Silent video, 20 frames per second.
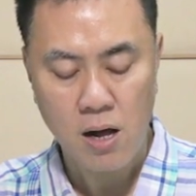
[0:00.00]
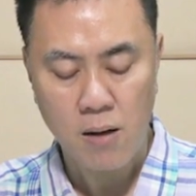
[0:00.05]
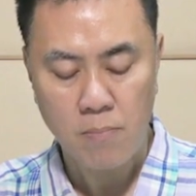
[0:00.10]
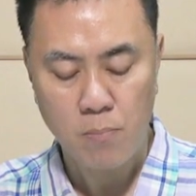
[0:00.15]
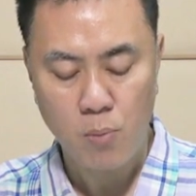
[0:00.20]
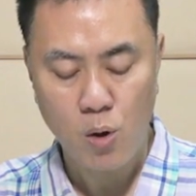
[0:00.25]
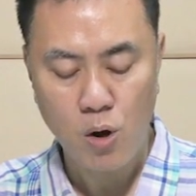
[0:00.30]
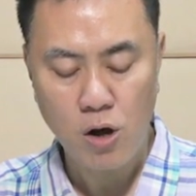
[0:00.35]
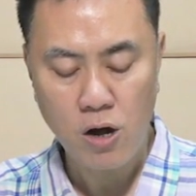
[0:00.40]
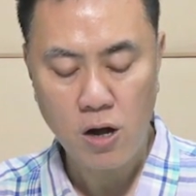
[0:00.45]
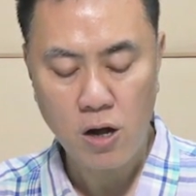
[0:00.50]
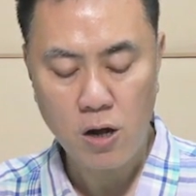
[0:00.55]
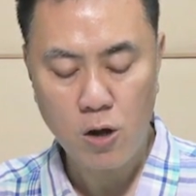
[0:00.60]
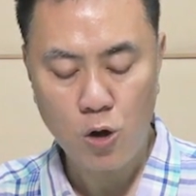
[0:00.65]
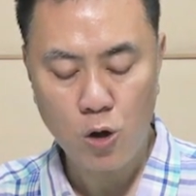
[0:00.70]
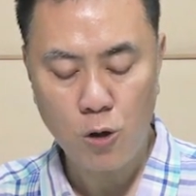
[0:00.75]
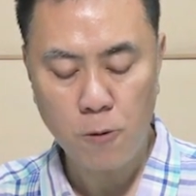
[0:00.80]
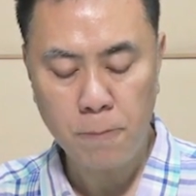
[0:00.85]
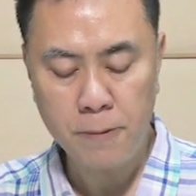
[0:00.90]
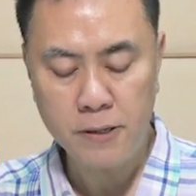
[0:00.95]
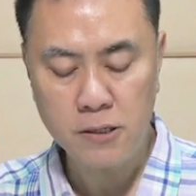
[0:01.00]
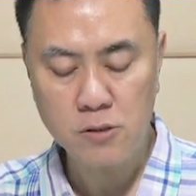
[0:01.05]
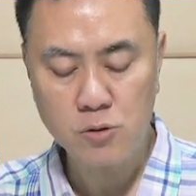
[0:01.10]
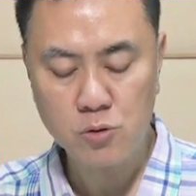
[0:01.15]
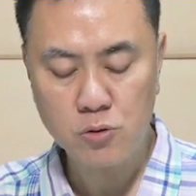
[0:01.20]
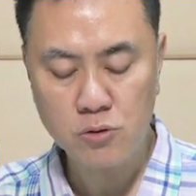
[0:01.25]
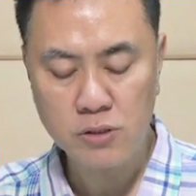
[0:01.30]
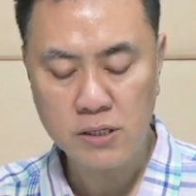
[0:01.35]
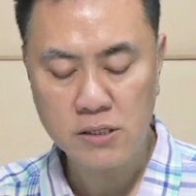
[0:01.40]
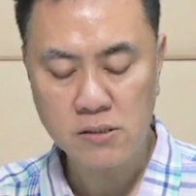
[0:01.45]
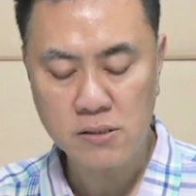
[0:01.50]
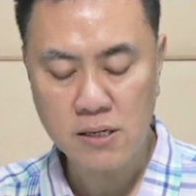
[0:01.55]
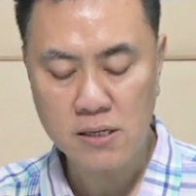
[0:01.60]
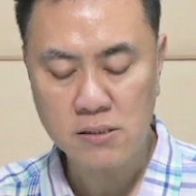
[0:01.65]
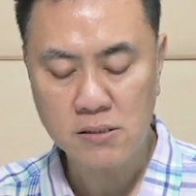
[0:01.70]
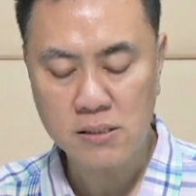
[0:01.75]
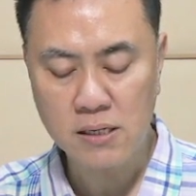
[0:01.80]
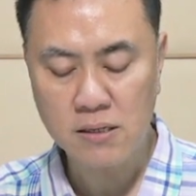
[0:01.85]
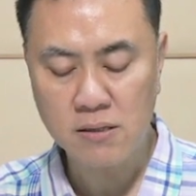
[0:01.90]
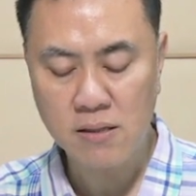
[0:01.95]
more open to
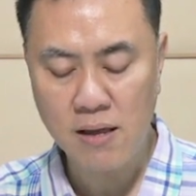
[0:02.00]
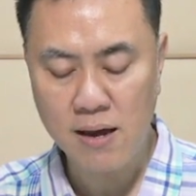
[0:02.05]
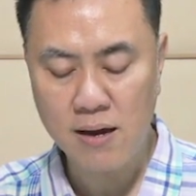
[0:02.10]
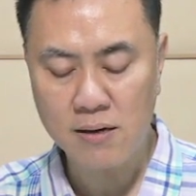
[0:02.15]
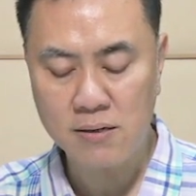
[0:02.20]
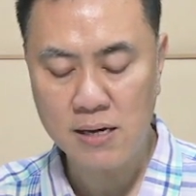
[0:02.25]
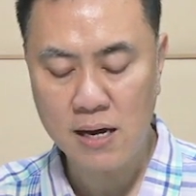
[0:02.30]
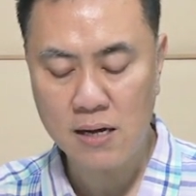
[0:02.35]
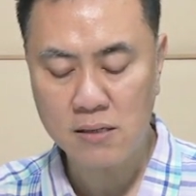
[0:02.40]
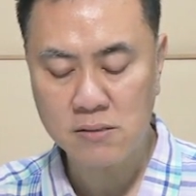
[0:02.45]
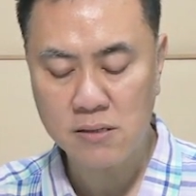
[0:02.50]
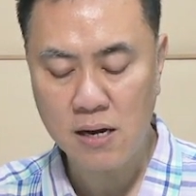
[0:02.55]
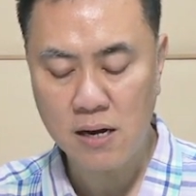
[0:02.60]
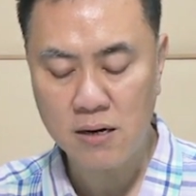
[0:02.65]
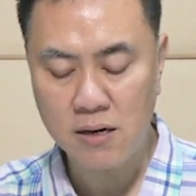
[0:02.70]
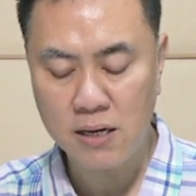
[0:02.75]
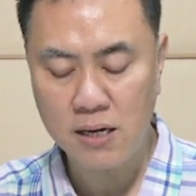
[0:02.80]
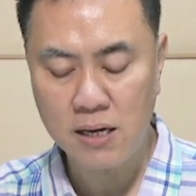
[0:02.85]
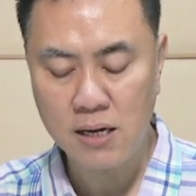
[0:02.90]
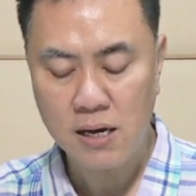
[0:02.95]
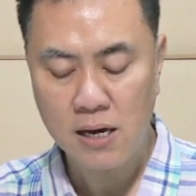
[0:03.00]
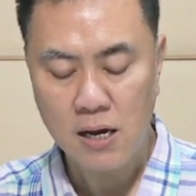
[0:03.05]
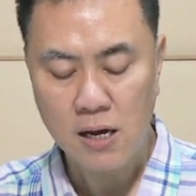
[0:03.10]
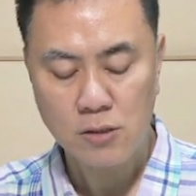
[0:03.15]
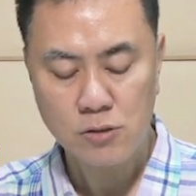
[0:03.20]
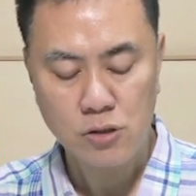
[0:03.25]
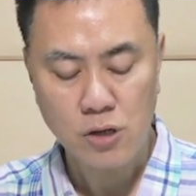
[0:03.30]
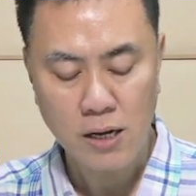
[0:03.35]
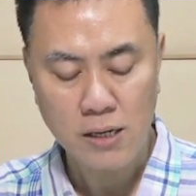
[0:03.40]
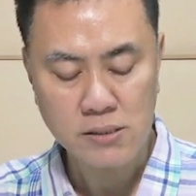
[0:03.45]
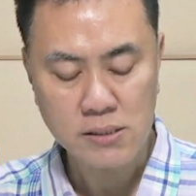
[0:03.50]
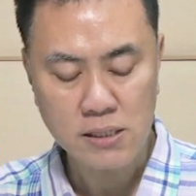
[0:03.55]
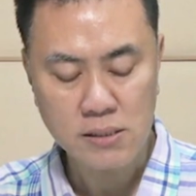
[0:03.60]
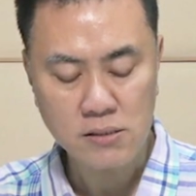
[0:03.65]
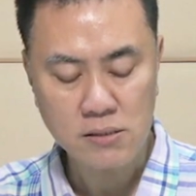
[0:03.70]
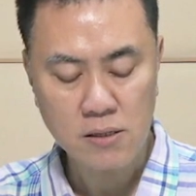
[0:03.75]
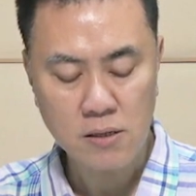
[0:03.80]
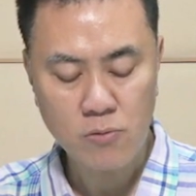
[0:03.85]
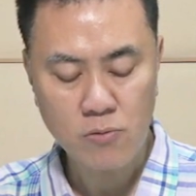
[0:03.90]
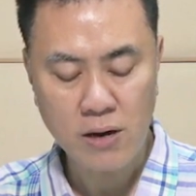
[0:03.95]
discussing their dietary choices
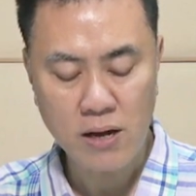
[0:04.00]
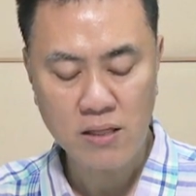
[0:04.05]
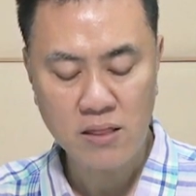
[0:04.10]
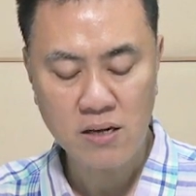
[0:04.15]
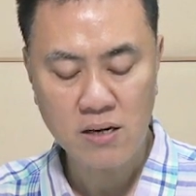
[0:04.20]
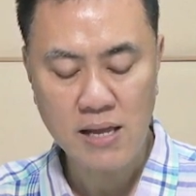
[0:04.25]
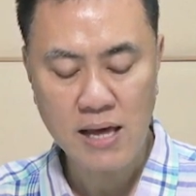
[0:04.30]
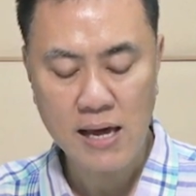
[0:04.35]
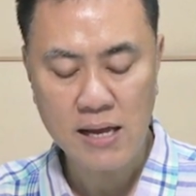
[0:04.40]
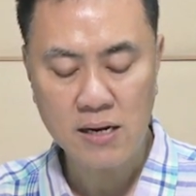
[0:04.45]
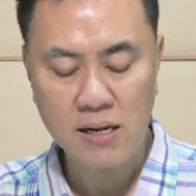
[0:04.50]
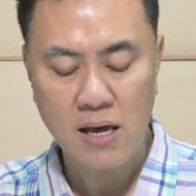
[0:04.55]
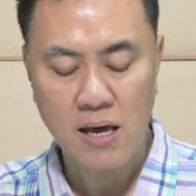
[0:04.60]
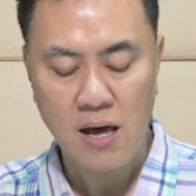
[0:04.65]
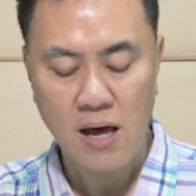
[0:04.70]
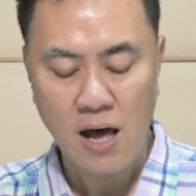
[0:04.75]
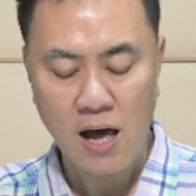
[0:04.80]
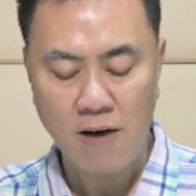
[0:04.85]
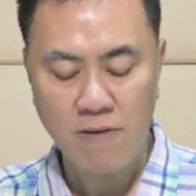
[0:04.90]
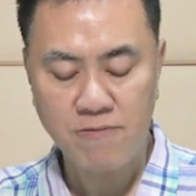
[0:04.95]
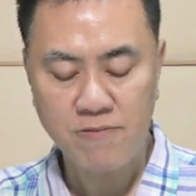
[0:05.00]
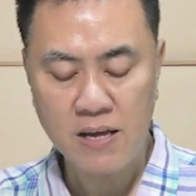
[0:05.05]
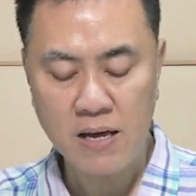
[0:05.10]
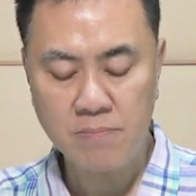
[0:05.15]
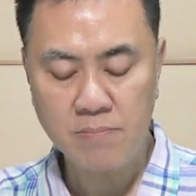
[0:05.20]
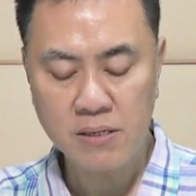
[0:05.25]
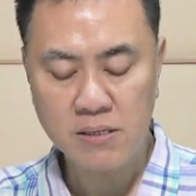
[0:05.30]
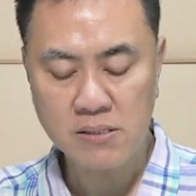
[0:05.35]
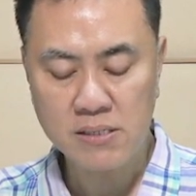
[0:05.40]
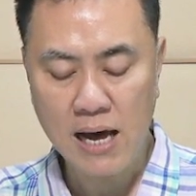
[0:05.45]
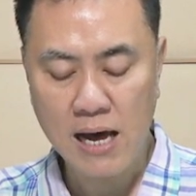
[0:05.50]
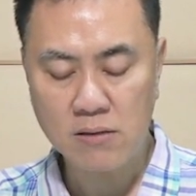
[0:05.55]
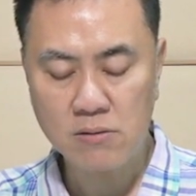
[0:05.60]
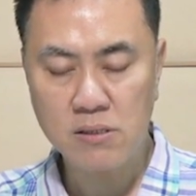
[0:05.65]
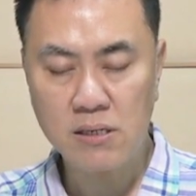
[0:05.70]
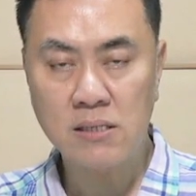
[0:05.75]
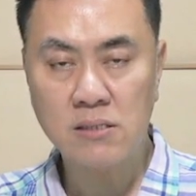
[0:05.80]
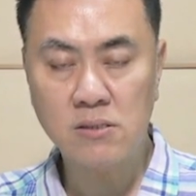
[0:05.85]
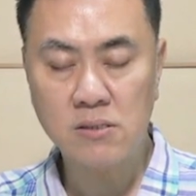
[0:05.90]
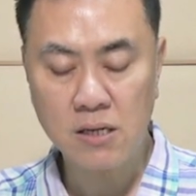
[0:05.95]
rather than have them in doubt
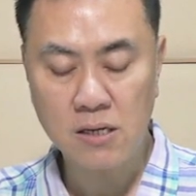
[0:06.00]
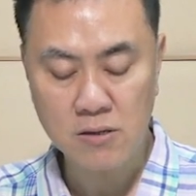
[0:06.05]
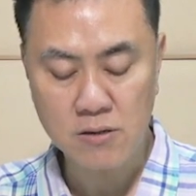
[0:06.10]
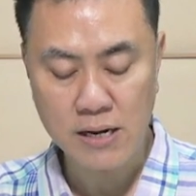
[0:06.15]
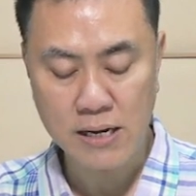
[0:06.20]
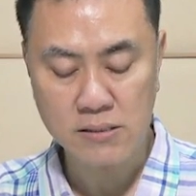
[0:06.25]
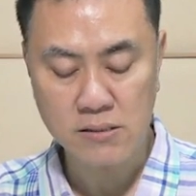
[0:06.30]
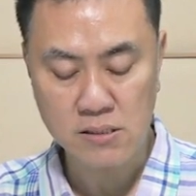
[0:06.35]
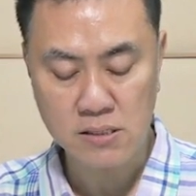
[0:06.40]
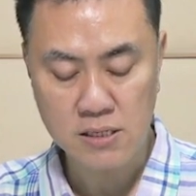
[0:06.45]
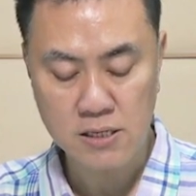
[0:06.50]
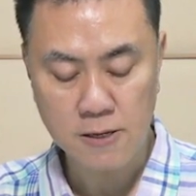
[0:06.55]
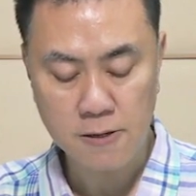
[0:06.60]
in secret.